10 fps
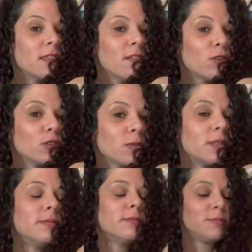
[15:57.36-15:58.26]
the first one.
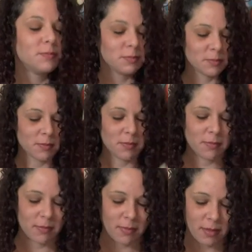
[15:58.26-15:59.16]

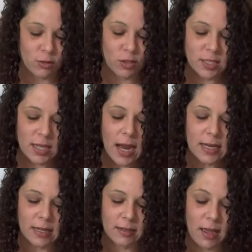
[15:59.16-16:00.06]
They're just
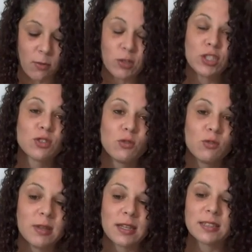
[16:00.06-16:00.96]
tiny, and which is cool because